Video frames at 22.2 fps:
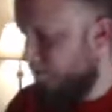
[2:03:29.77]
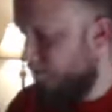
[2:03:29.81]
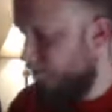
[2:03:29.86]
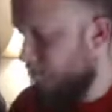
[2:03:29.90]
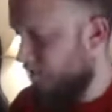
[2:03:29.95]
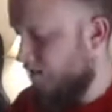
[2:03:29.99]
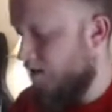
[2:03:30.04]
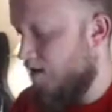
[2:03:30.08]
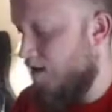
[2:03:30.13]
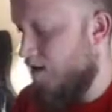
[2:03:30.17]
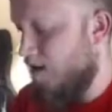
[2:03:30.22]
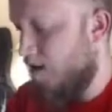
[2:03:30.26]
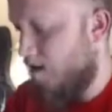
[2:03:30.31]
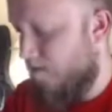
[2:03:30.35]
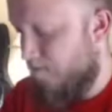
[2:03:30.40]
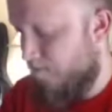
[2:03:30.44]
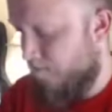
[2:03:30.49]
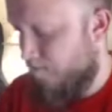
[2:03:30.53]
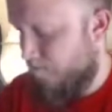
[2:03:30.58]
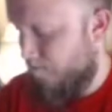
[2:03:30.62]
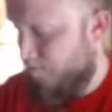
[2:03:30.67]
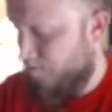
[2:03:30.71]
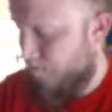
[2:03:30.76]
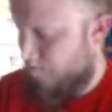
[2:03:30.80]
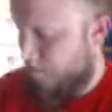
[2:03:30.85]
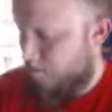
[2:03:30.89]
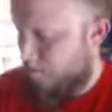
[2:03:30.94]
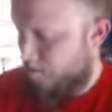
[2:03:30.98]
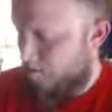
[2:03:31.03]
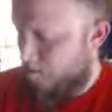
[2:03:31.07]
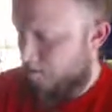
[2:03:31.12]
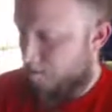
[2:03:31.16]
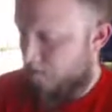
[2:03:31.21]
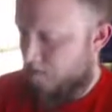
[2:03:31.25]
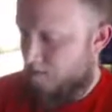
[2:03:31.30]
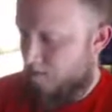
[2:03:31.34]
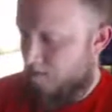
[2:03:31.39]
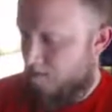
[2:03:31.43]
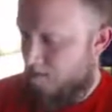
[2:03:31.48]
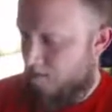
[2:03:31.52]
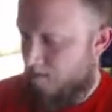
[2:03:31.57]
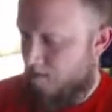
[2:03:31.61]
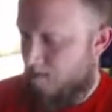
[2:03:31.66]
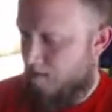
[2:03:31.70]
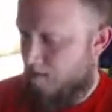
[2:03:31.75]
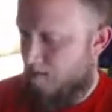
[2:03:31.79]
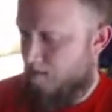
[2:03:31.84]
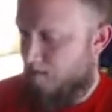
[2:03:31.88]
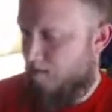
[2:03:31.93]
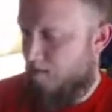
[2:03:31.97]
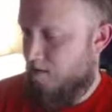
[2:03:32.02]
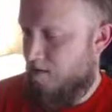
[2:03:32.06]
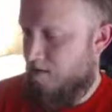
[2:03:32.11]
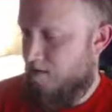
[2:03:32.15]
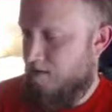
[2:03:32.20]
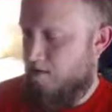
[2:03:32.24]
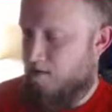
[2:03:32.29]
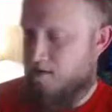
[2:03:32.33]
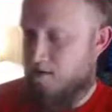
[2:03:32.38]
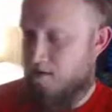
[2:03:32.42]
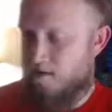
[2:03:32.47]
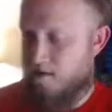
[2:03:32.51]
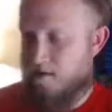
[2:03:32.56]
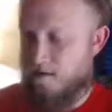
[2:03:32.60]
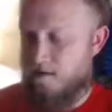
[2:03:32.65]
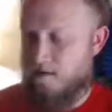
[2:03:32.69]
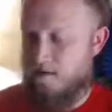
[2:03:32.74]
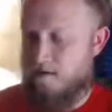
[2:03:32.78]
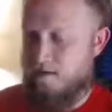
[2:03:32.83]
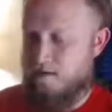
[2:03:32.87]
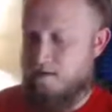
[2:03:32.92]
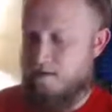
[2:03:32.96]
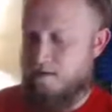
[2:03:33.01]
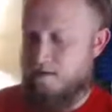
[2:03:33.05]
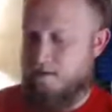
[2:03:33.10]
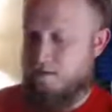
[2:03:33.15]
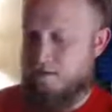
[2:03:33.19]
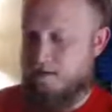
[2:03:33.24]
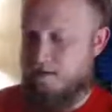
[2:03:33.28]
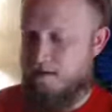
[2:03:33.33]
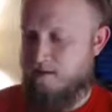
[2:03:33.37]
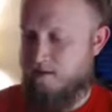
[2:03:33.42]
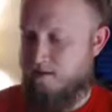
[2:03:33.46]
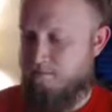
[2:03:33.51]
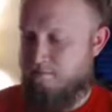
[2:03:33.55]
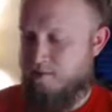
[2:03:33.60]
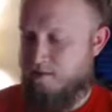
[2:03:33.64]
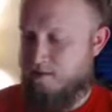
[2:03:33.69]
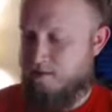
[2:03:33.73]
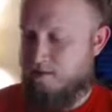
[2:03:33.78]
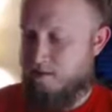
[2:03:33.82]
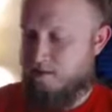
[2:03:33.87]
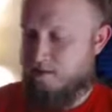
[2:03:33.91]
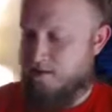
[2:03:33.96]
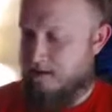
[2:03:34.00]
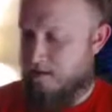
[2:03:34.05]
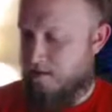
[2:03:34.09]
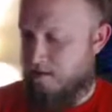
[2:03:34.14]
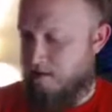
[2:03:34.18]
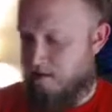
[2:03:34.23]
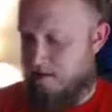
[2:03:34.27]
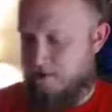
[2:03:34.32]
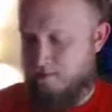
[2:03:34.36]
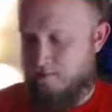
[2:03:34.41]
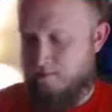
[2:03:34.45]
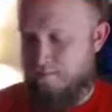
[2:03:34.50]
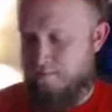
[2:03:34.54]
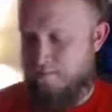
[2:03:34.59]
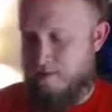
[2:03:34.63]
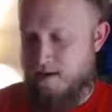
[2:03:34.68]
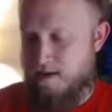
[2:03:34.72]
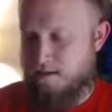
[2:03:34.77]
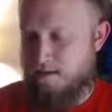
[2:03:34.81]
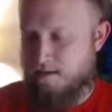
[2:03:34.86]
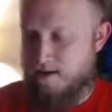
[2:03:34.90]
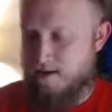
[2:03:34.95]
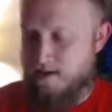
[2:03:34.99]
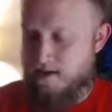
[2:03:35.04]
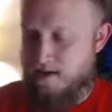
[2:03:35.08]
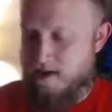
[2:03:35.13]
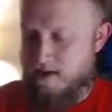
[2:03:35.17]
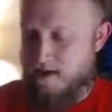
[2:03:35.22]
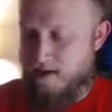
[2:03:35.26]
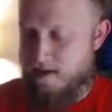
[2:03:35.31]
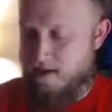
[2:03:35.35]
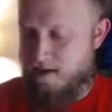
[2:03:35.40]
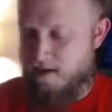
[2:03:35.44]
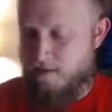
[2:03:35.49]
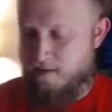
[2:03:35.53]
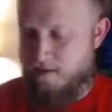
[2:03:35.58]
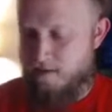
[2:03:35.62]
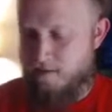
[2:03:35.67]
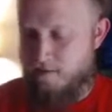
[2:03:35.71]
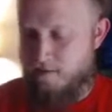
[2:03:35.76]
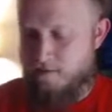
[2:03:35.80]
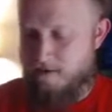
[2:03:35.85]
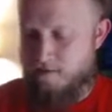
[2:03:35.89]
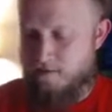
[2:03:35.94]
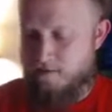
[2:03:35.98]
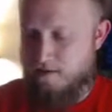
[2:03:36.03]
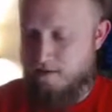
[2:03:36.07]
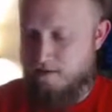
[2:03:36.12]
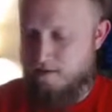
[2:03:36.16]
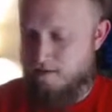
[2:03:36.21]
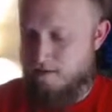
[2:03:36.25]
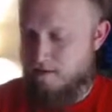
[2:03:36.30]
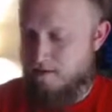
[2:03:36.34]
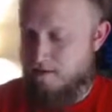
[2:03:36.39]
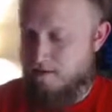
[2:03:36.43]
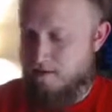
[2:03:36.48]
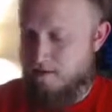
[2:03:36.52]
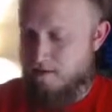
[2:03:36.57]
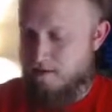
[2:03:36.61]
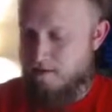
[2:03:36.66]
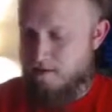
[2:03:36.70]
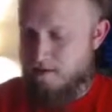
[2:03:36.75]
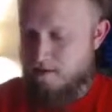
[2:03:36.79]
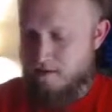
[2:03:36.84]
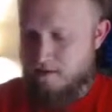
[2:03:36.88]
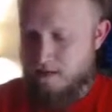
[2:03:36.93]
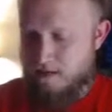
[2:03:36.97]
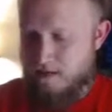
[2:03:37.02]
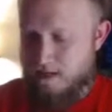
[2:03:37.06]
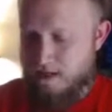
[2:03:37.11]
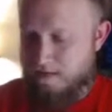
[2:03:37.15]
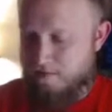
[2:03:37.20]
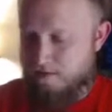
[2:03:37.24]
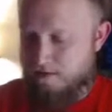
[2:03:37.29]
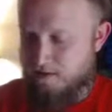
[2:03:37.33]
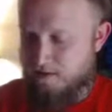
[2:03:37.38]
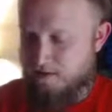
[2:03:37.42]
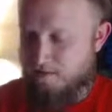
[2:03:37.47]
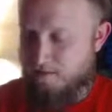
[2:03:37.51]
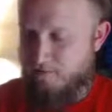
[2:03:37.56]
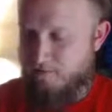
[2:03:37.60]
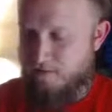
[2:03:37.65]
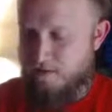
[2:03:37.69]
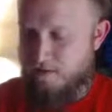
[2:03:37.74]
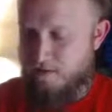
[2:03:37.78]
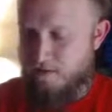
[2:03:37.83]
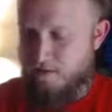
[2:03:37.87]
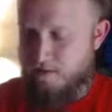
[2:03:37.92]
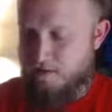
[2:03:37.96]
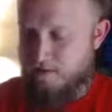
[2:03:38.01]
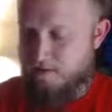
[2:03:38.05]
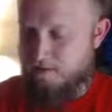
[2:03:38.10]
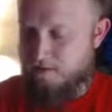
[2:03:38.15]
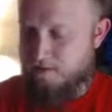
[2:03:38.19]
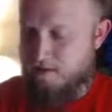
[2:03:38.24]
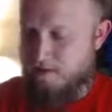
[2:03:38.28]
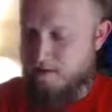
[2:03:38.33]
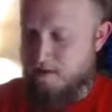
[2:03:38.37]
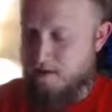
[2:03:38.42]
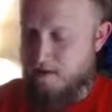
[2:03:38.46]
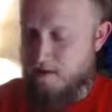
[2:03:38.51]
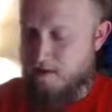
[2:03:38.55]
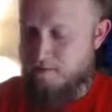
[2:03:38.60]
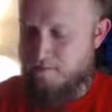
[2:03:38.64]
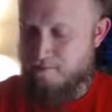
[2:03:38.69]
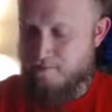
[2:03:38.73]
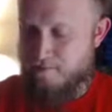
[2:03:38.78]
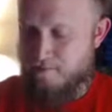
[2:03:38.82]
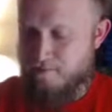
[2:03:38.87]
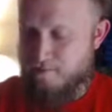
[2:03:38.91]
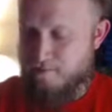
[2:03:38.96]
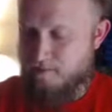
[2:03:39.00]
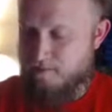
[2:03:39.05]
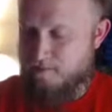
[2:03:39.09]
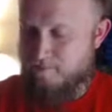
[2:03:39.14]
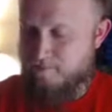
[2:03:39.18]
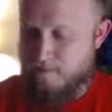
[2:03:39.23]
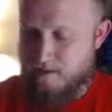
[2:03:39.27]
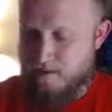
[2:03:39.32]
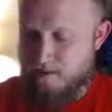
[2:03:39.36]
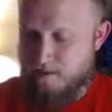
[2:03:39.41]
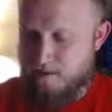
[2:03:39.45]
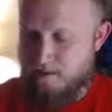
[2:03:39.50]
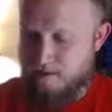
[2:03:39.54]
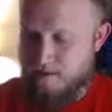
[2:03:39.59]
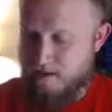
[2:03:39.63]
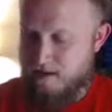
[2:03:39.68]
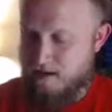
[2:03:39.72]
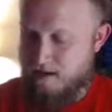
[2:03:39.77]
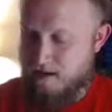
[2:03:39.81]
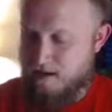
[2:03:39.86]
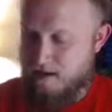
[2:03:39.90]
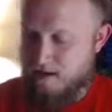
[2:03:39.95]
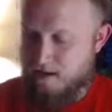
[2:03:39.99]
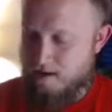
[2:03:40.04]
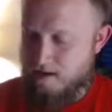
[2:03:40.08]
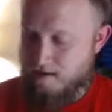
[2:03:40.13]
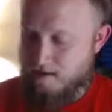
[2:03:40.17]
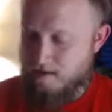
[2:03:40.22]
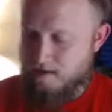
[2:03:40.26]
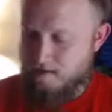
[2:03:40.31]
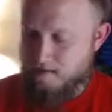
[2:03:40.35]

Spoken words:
Okay. Ongoing card. Ongoing. I'm just going to put these out here as best I can. You know what I'm doing. I'm just filling this all up as best I can.